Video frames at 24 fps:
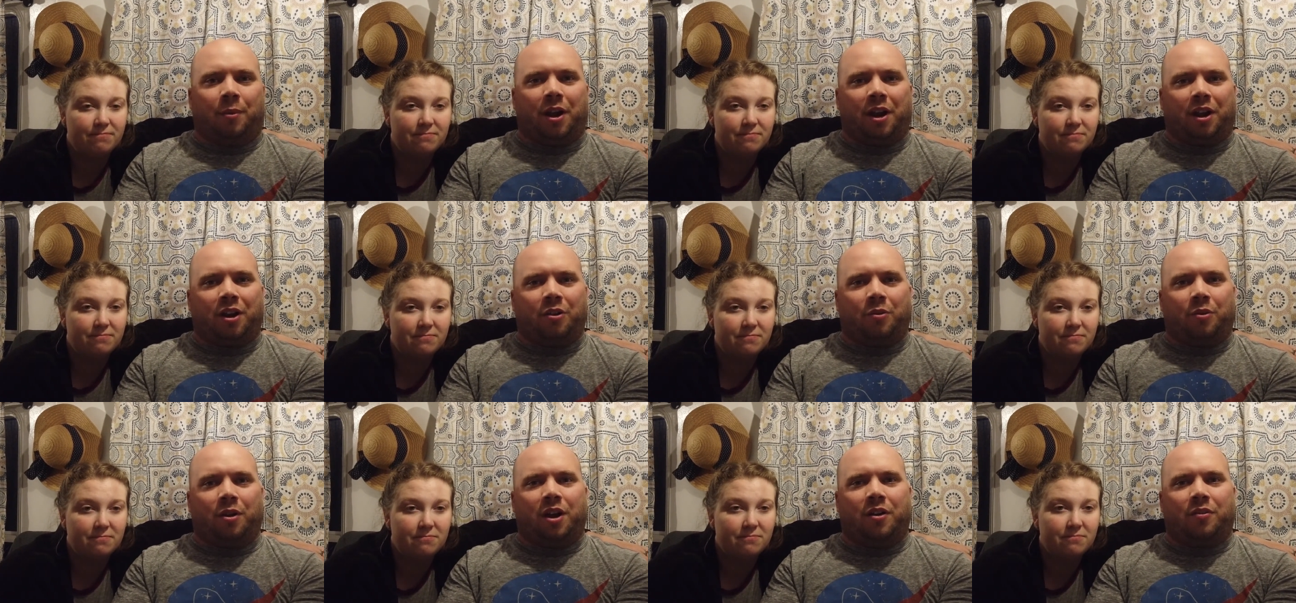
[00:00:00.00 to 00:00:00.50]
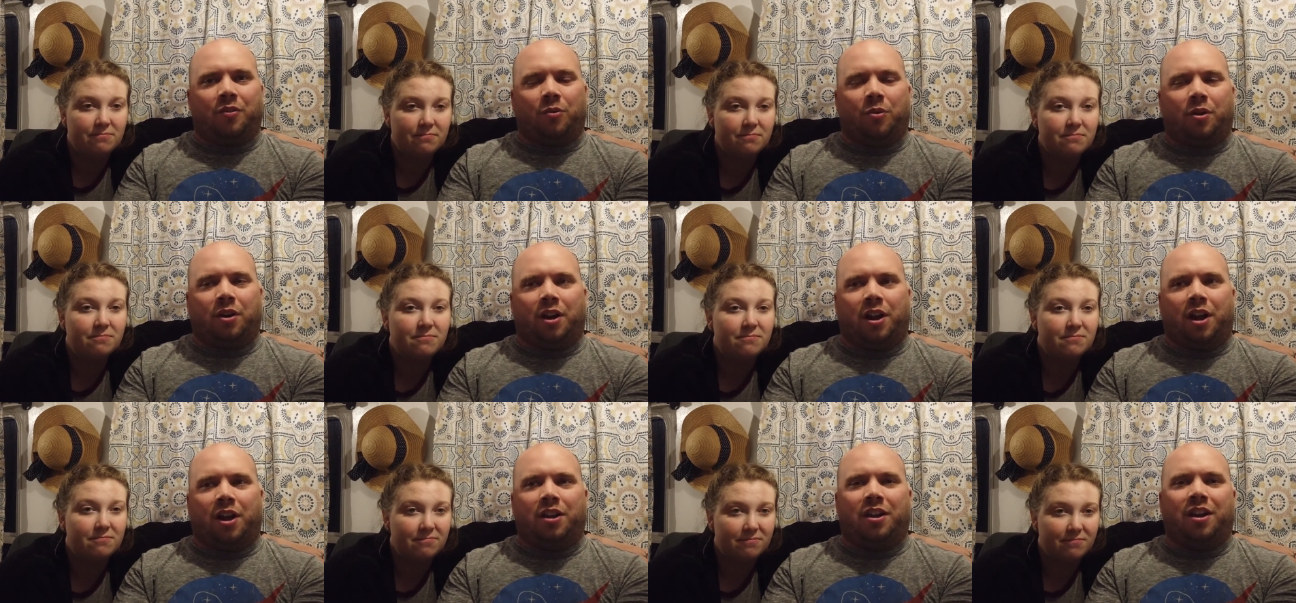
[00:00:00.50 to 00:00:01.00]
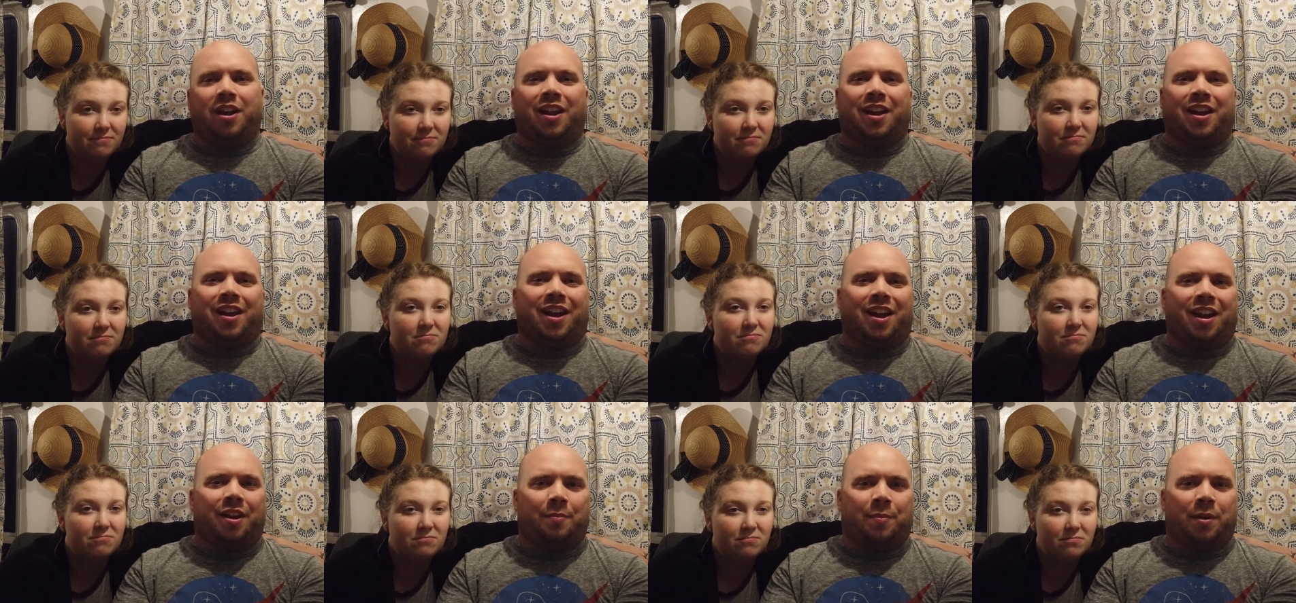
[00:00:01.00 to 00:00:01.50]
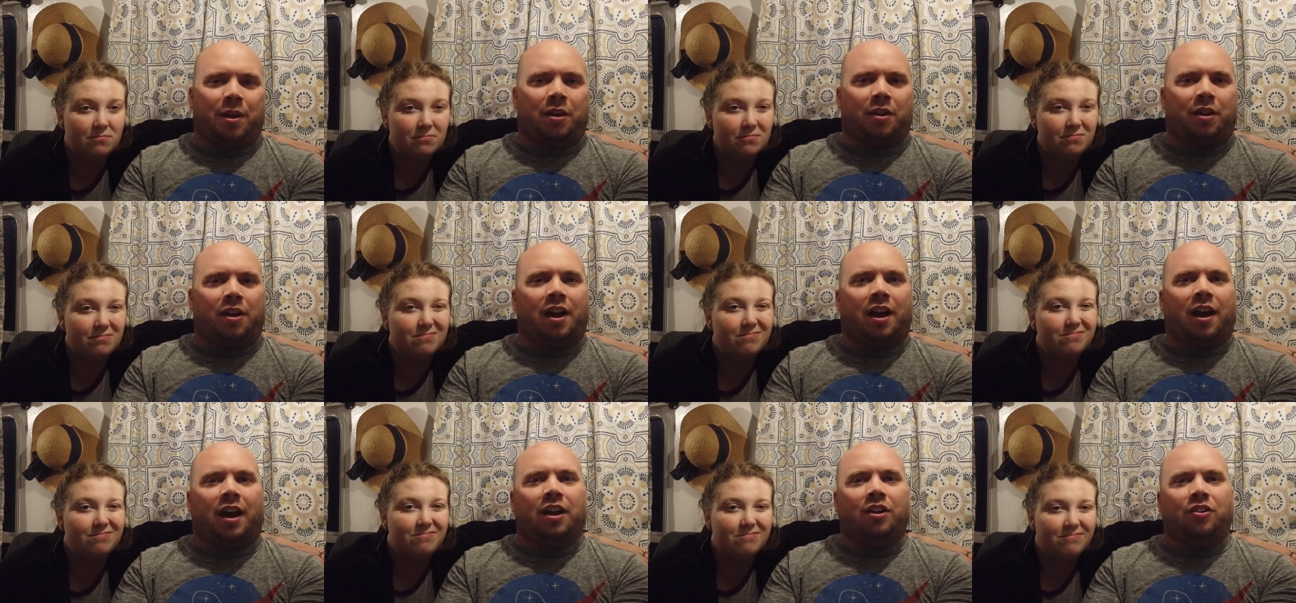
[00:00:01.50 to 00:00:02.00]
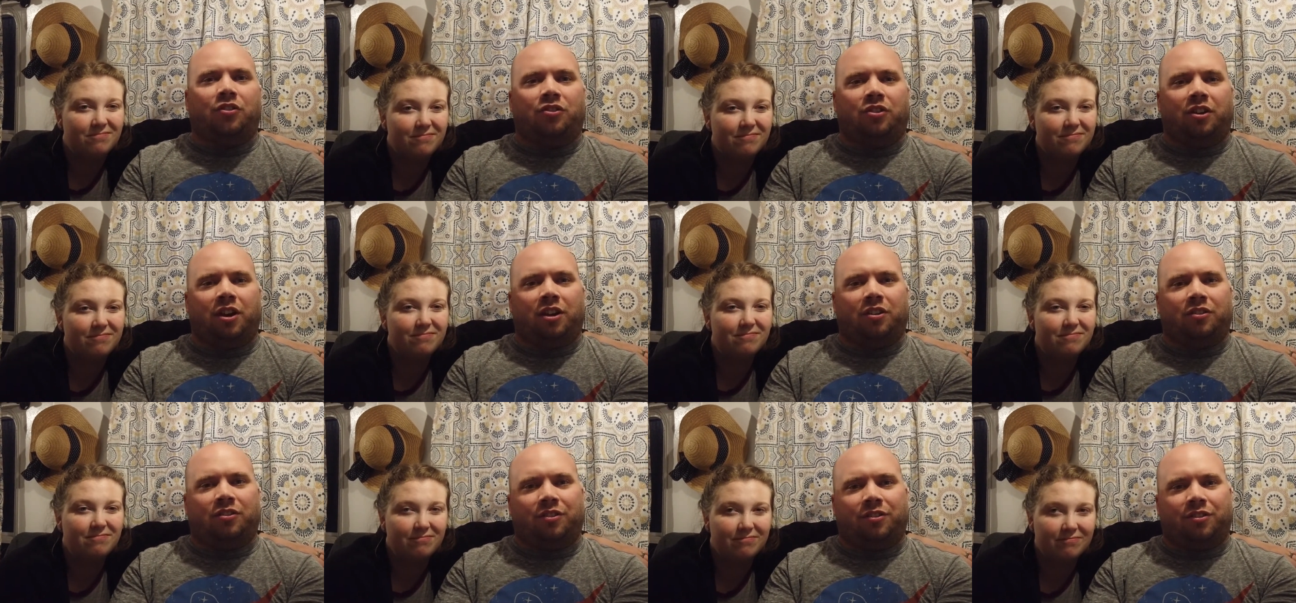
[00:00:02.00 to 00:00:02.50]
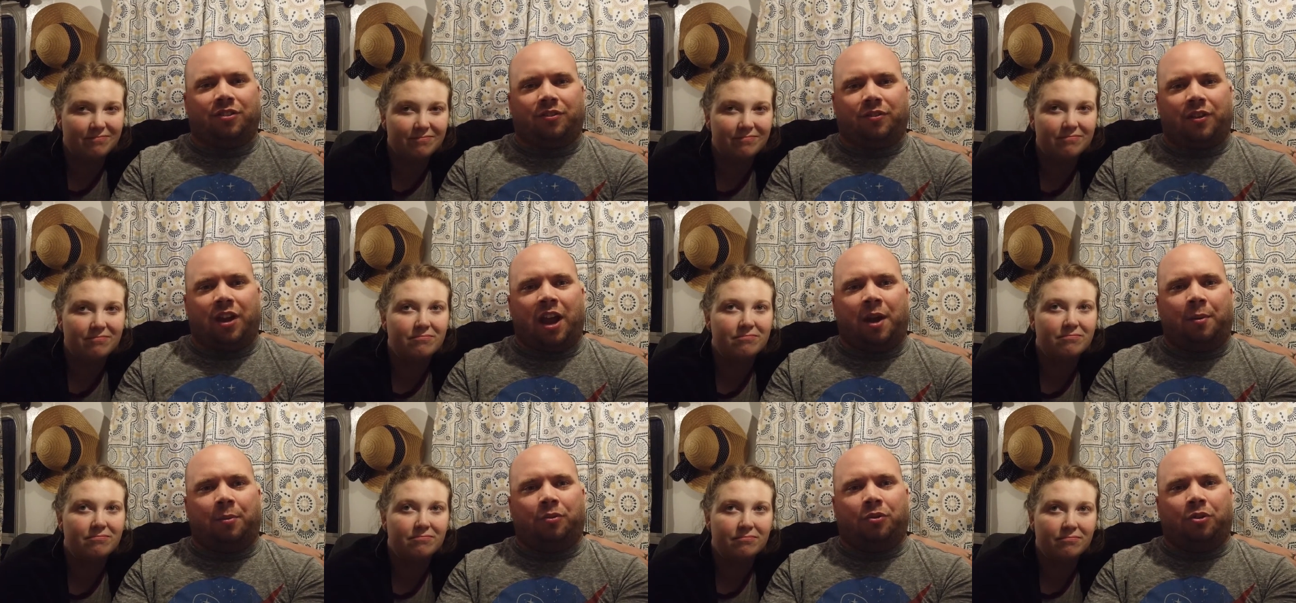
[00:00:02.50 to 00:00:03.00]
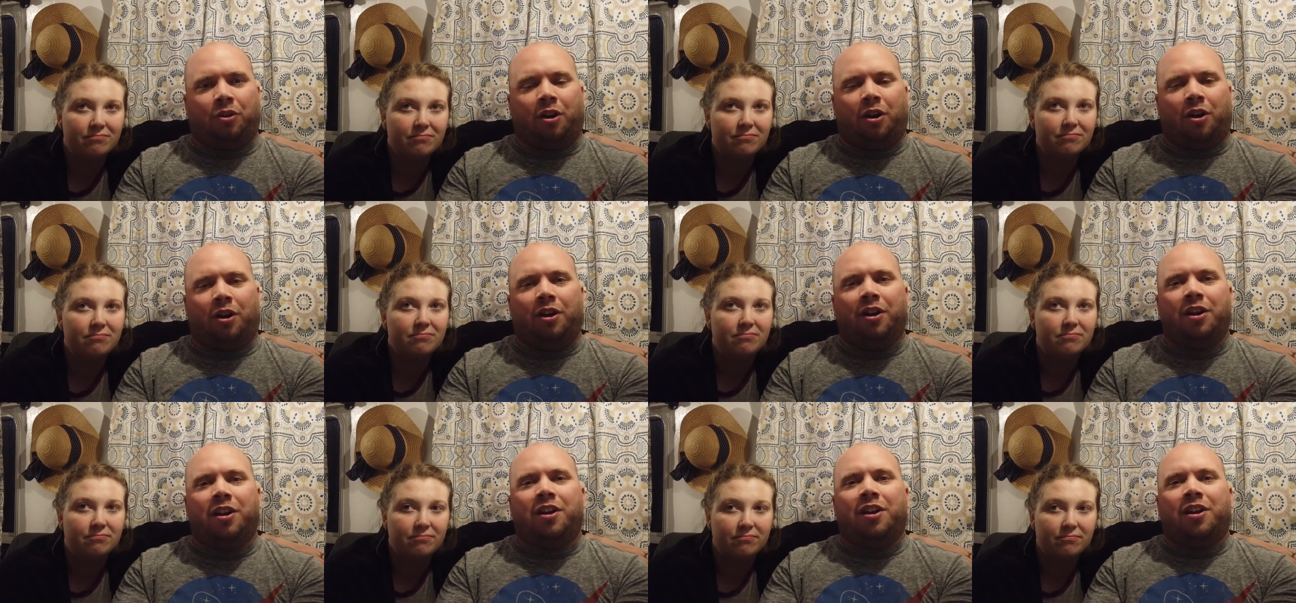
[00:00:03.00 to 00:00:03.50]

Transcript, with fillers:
Speaker 1: microwave or whatnot. You got to kind of be conscientious of amp draw.